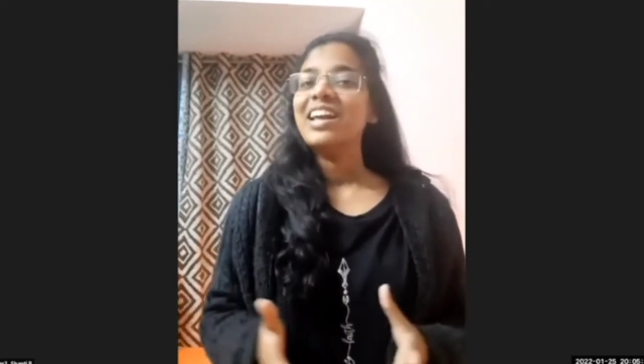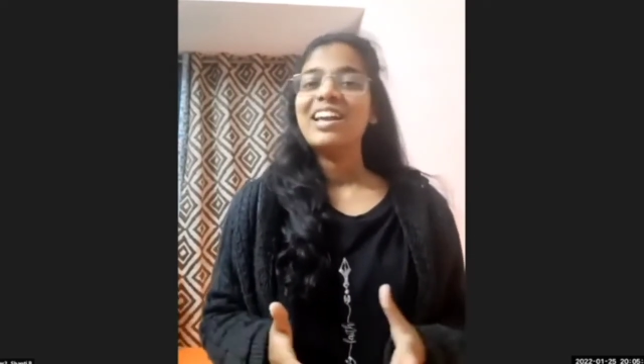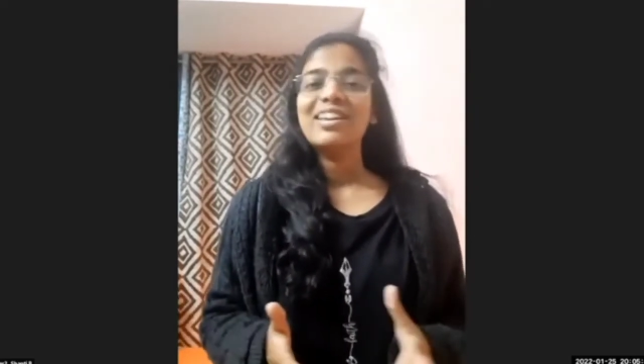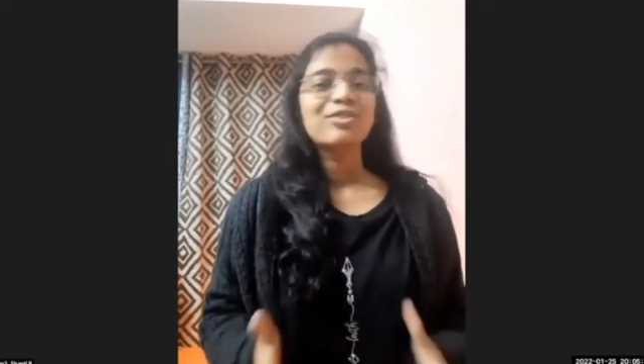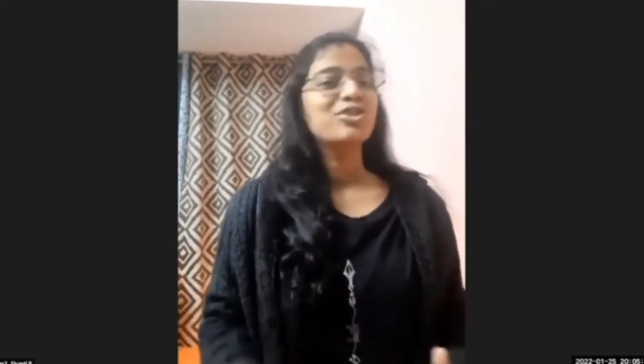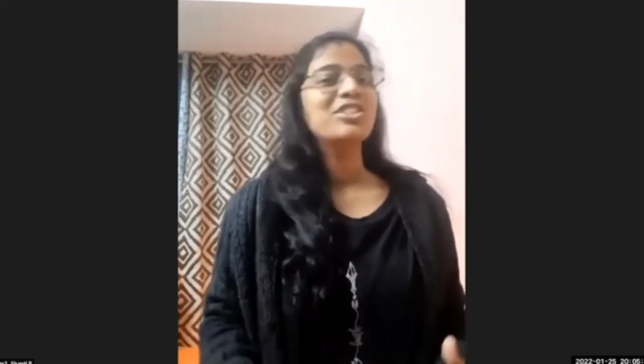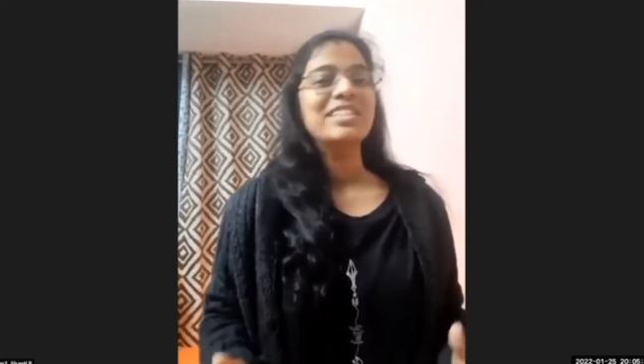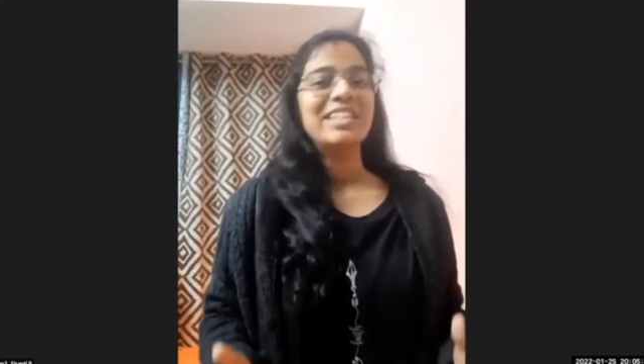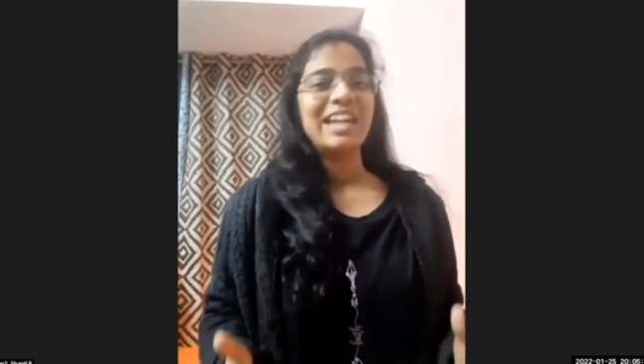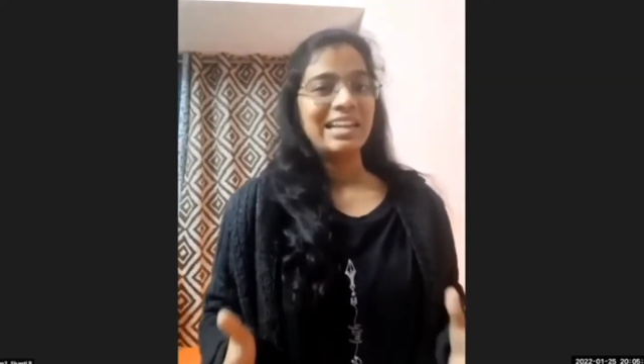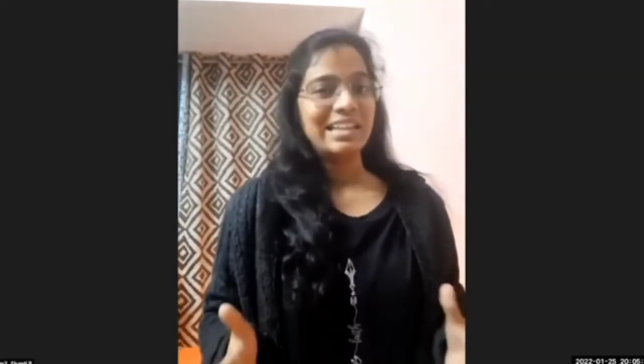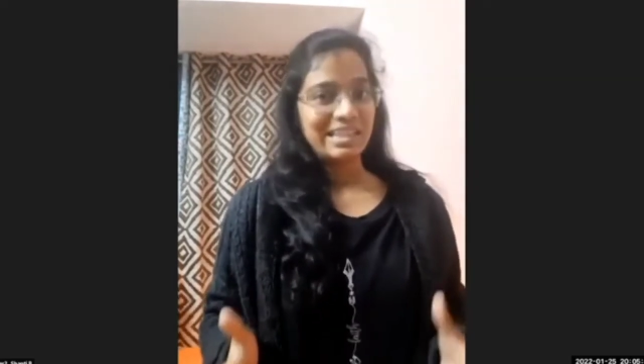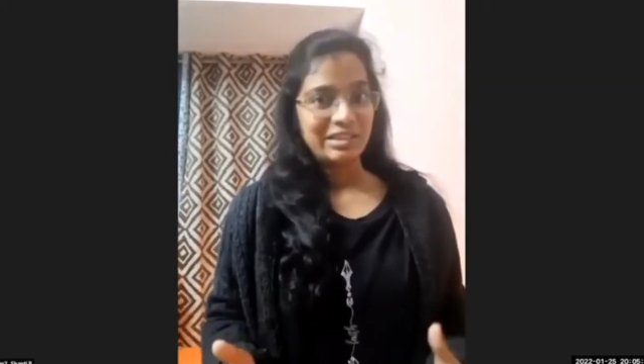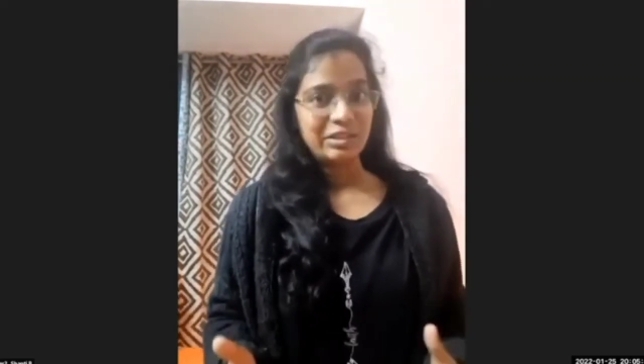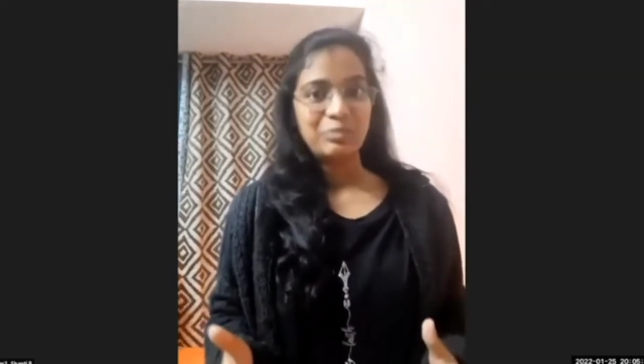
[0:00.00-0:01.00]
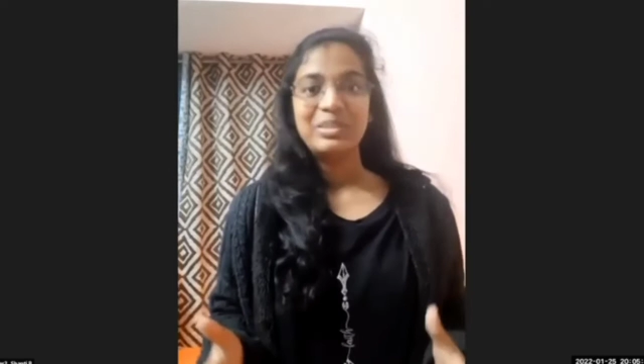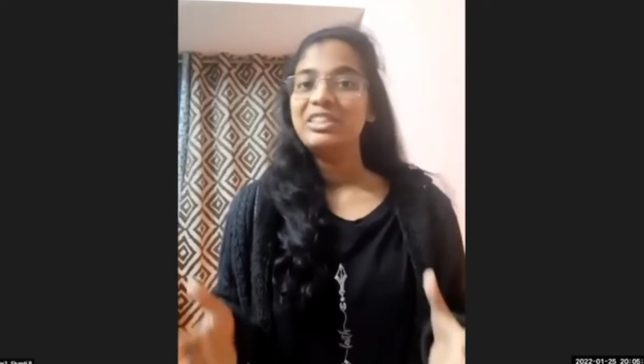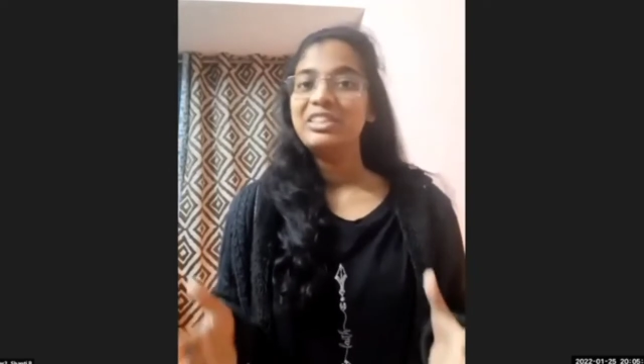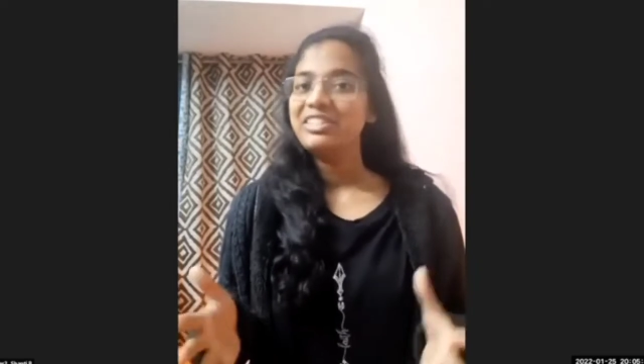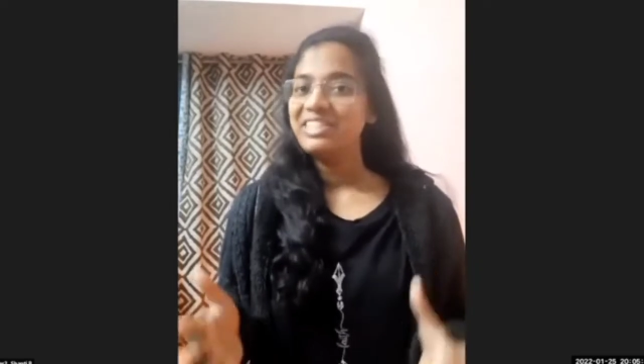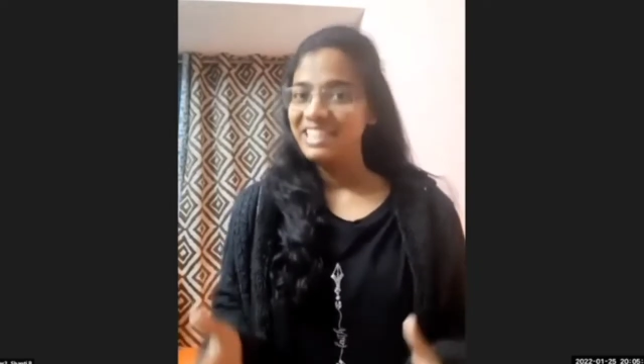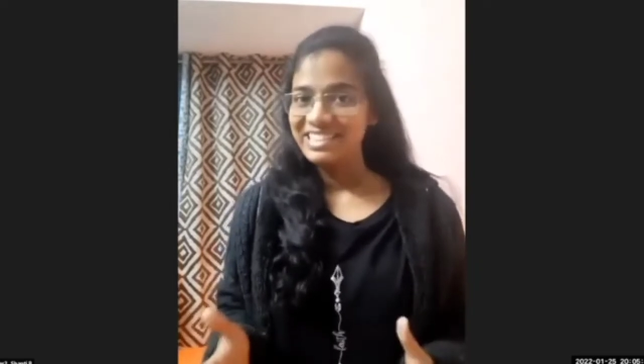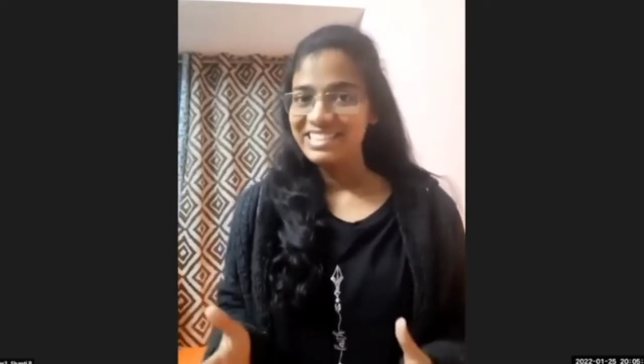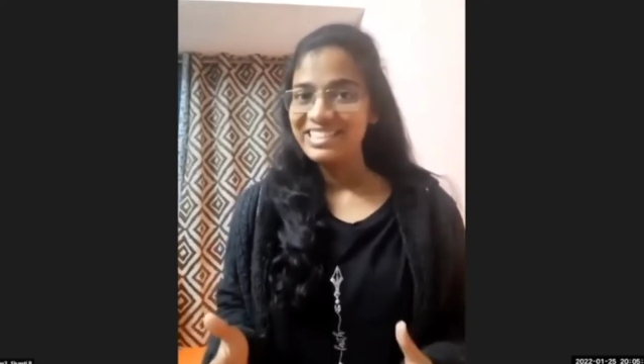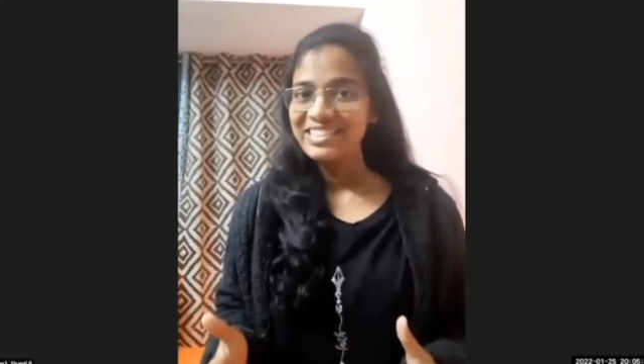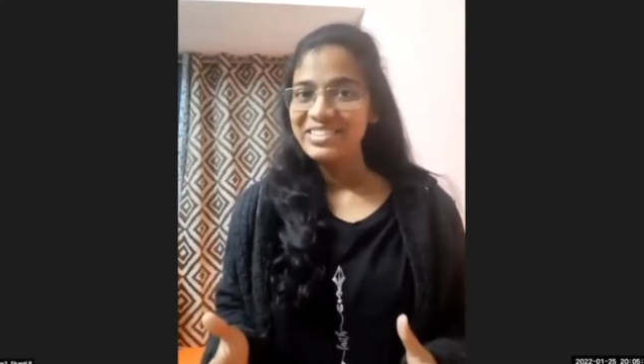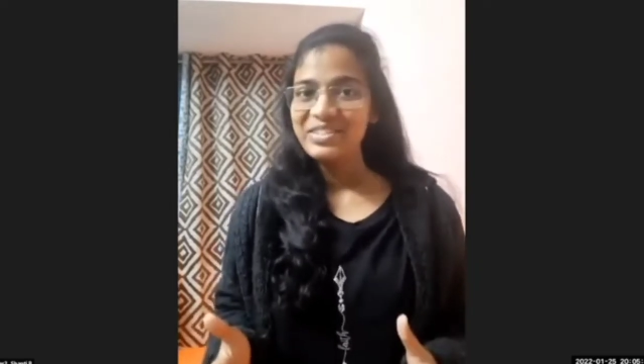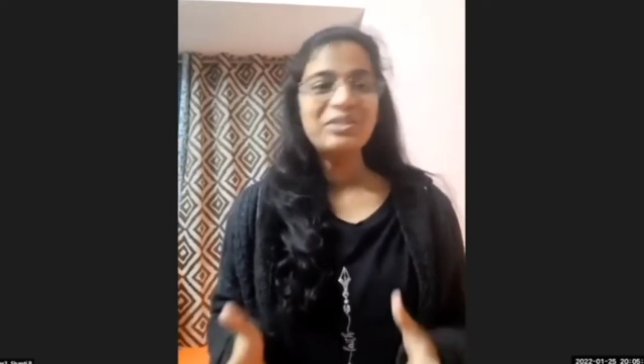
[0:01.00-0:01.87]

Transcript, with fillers: energy can neither be created